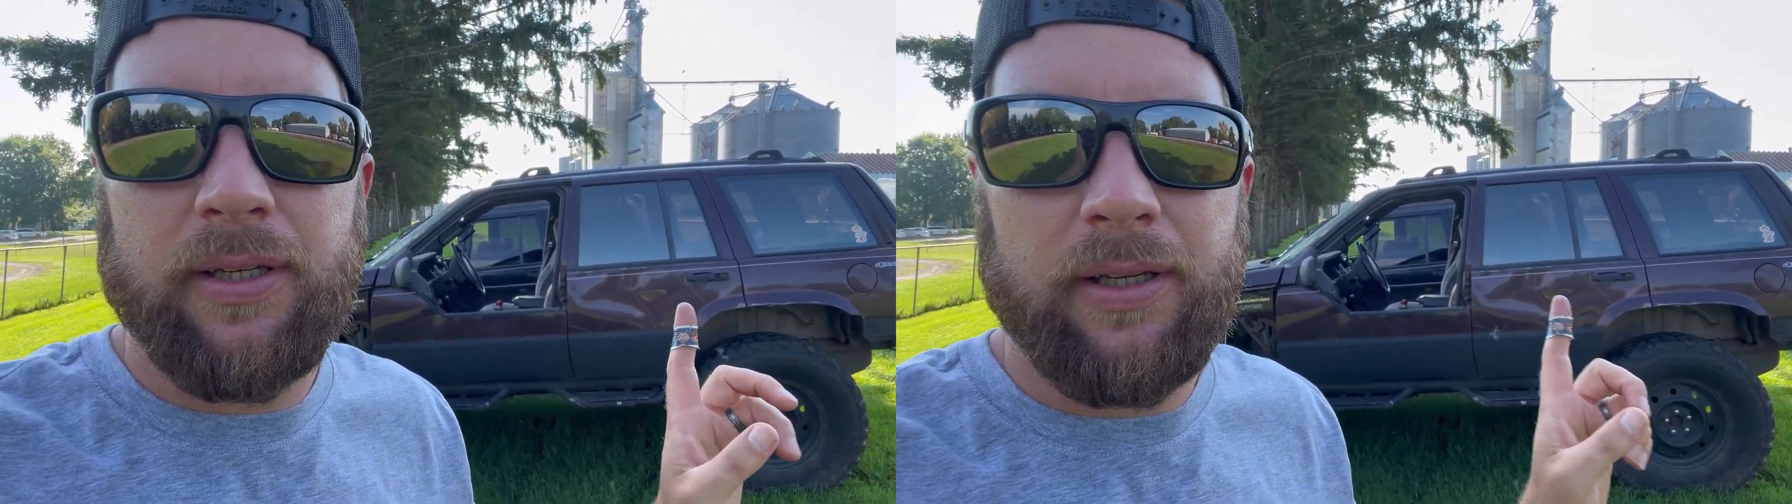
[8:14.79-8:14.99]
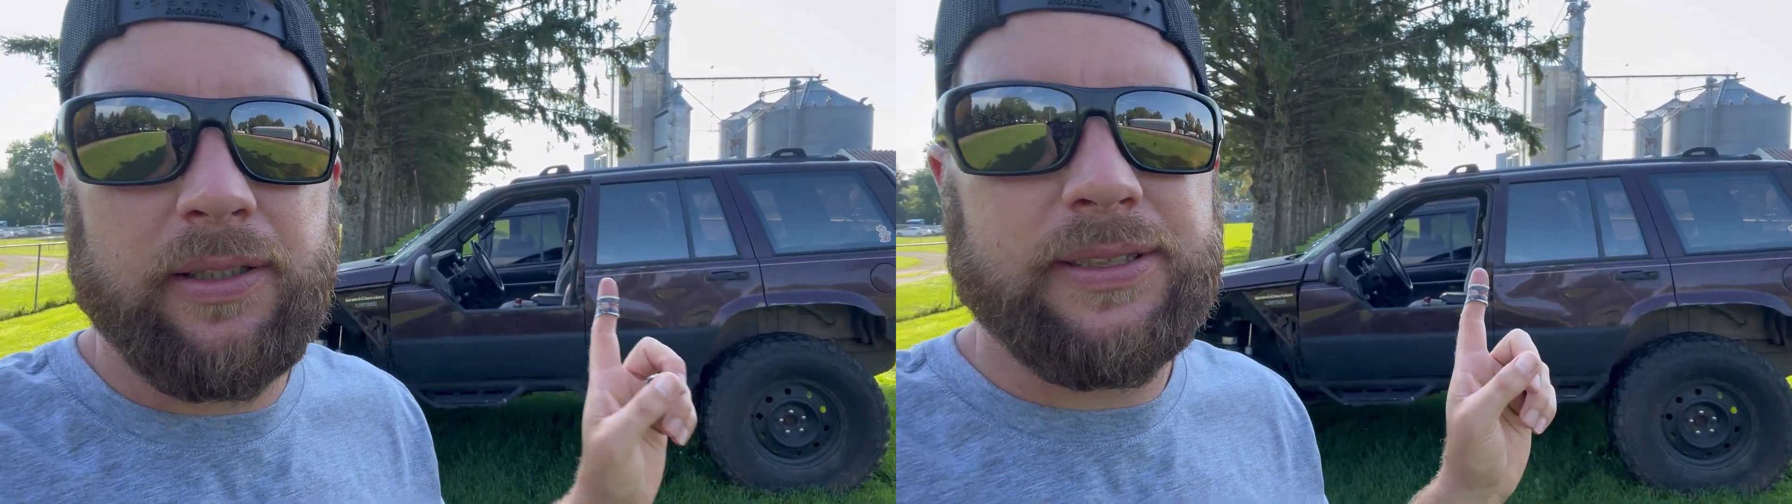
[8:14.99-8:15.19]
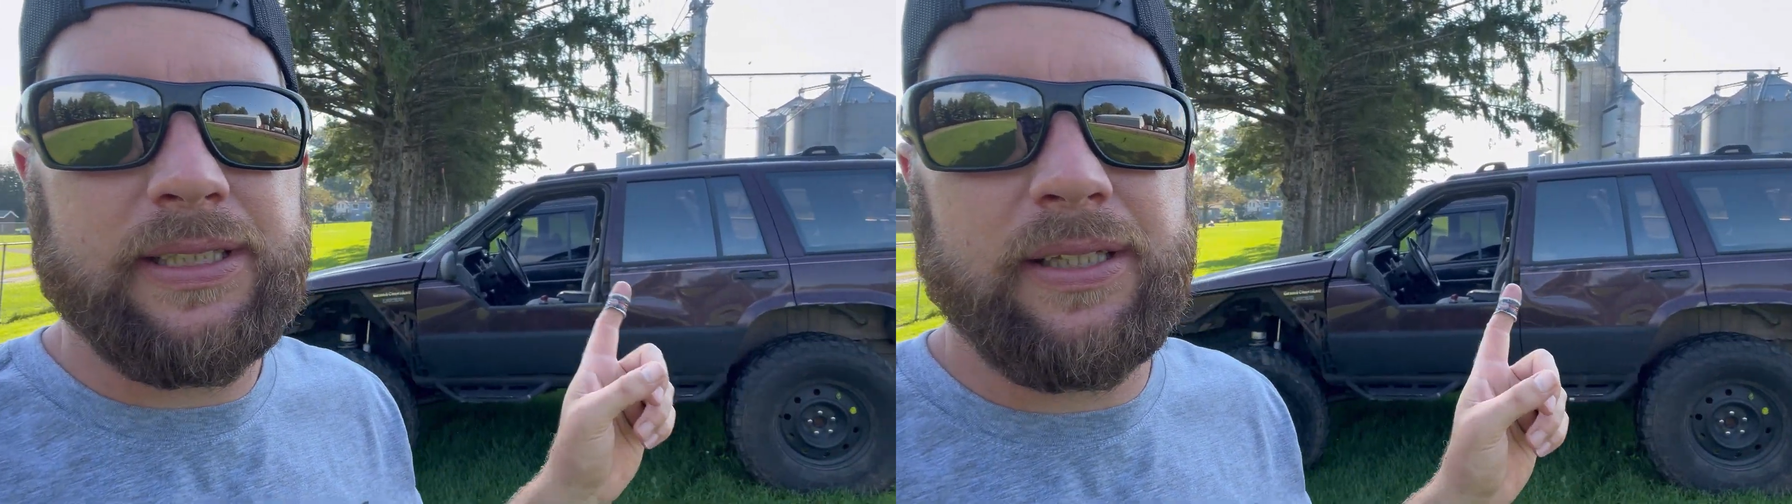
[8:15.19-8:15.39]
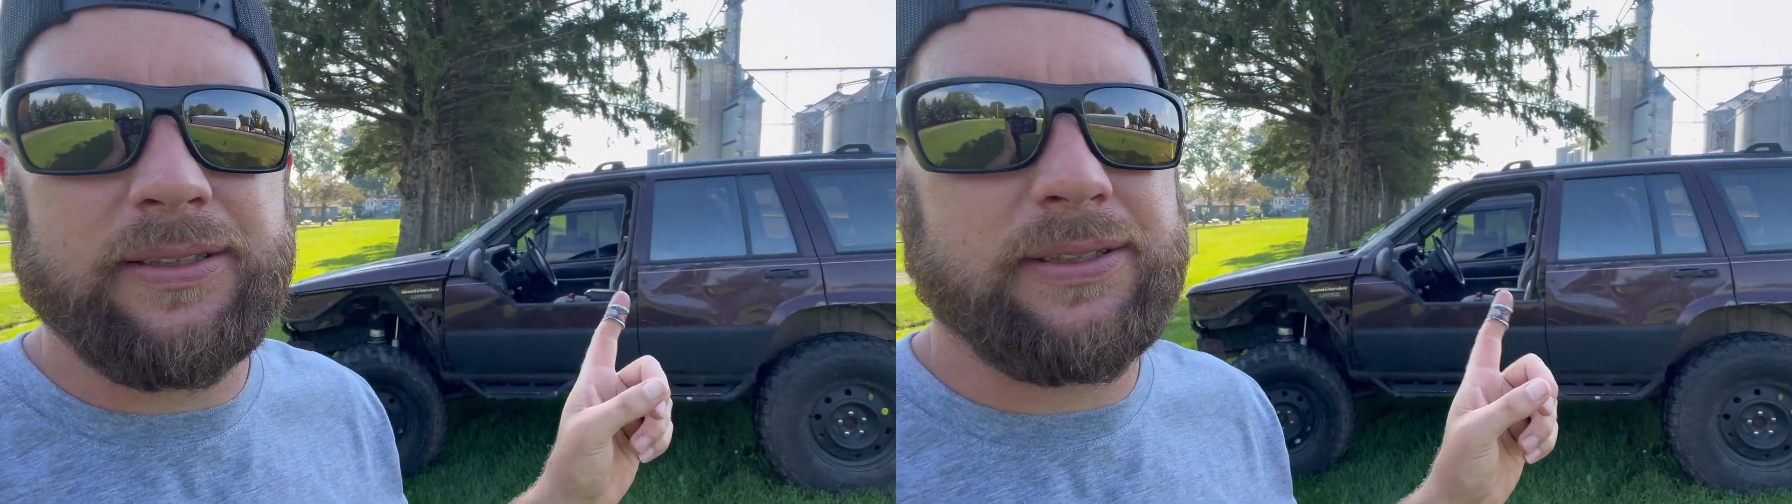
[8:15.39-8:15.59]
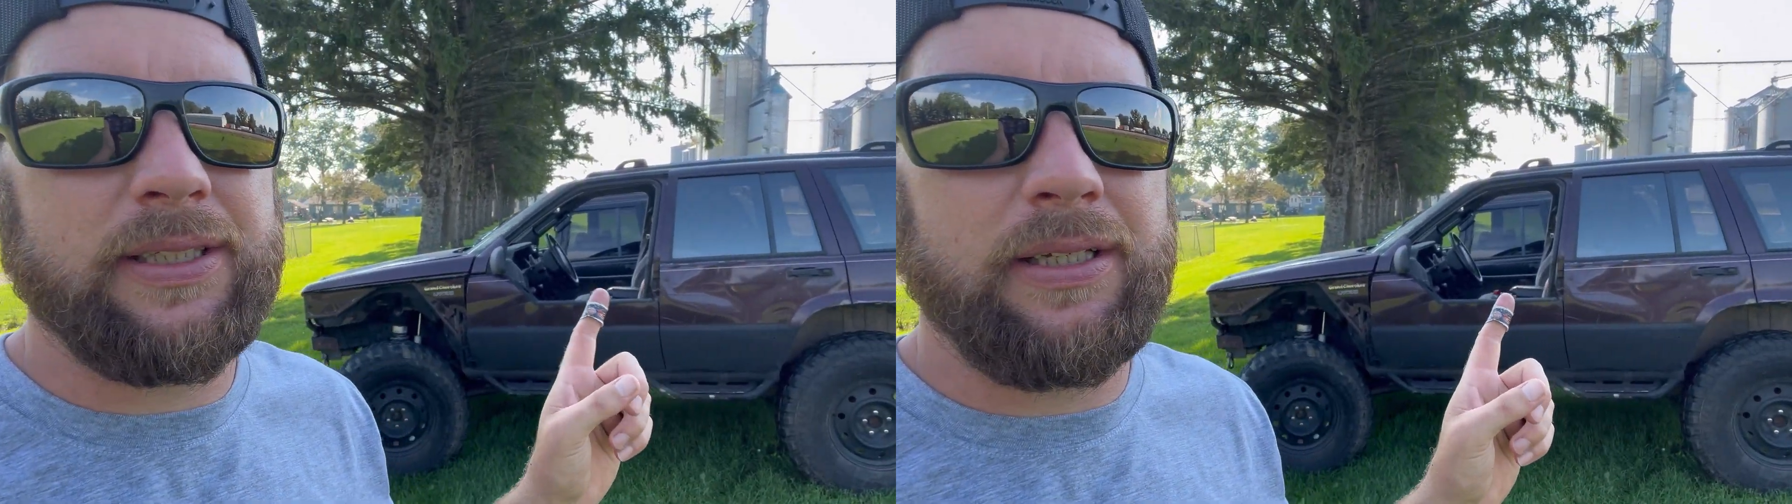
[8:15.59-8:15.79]
and see
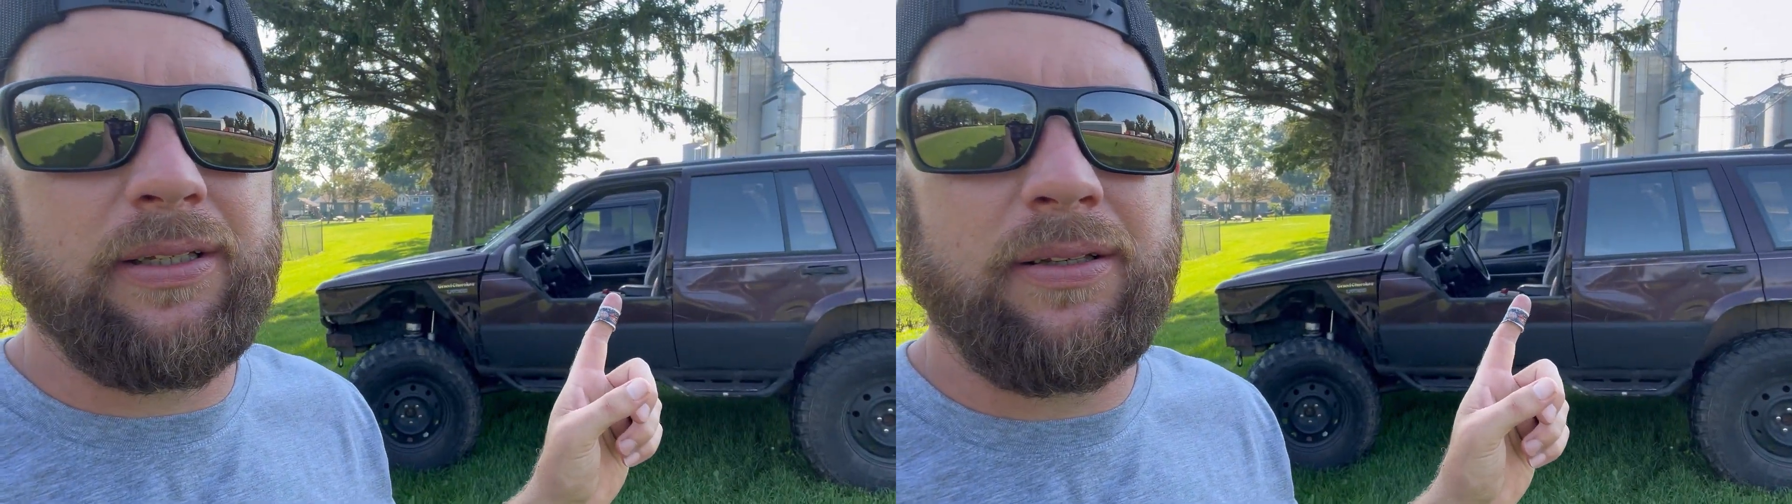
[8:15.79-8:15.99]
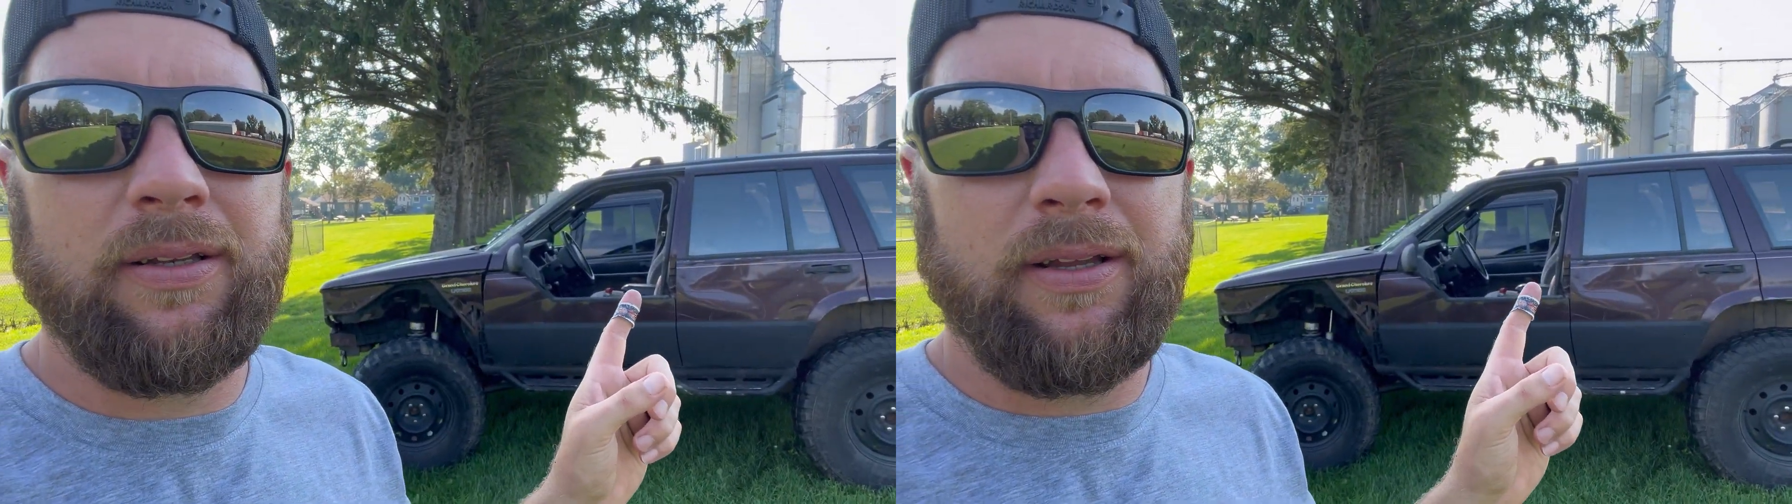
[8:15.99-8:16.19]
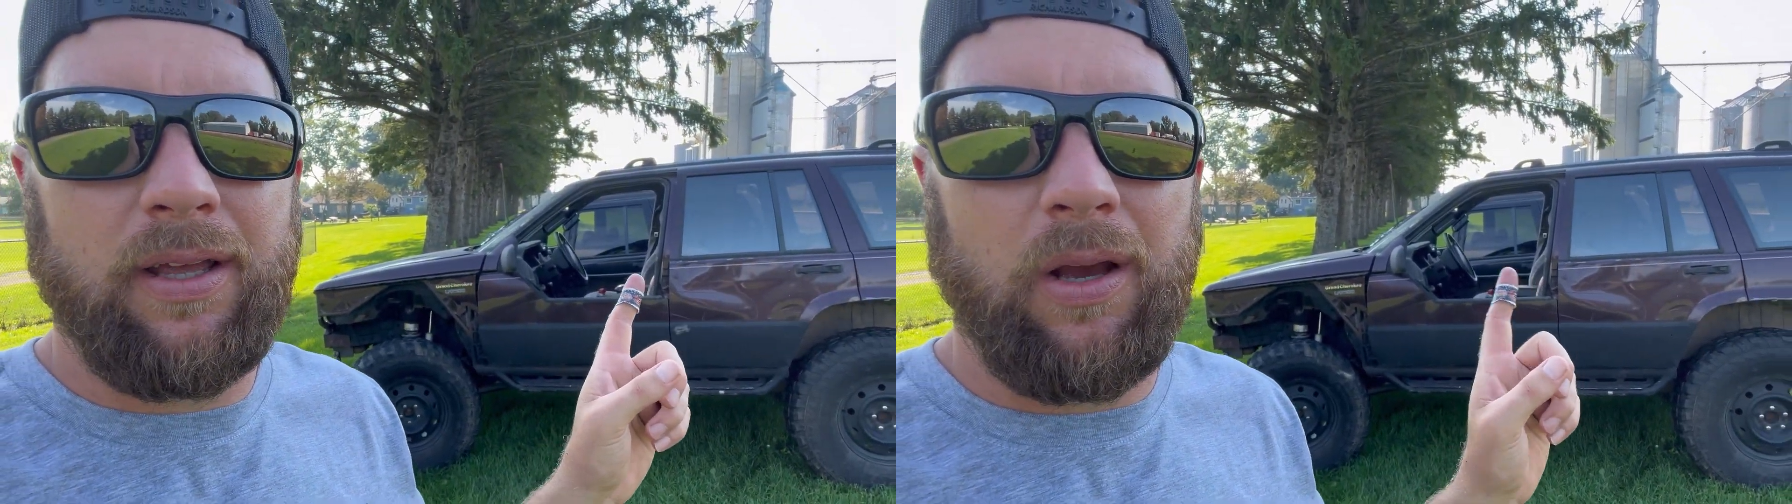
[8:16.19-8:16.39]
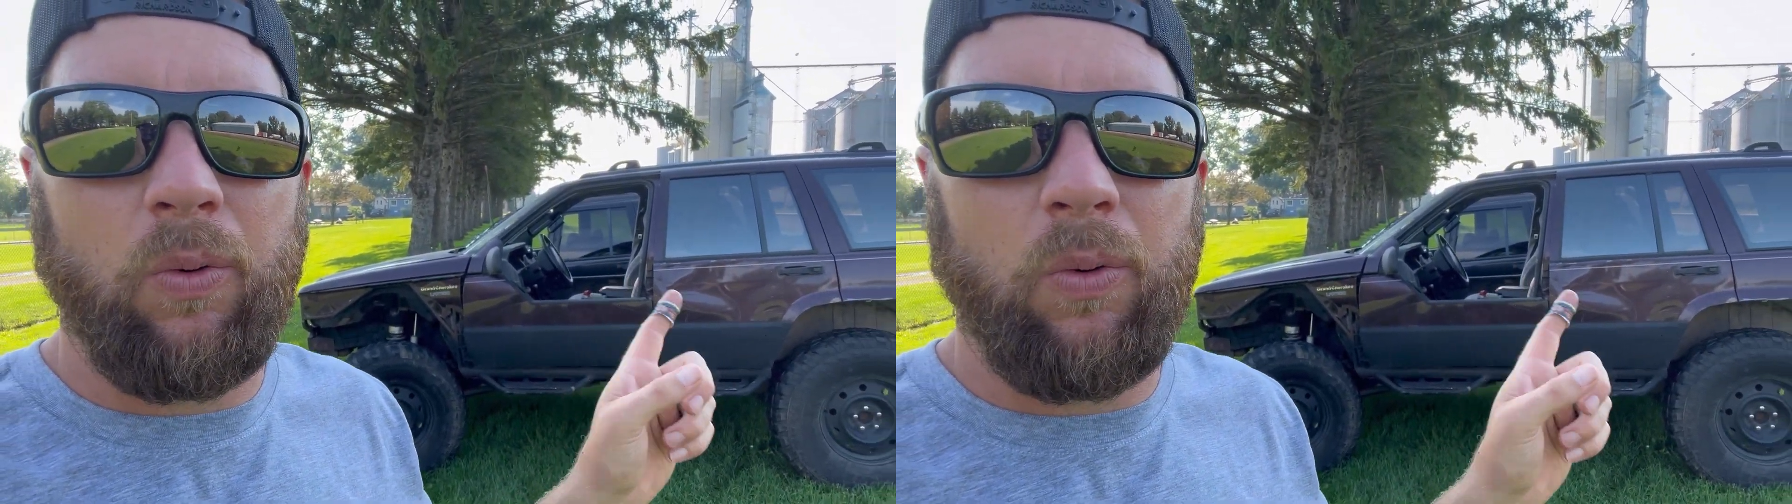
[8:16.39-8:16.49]
this thing at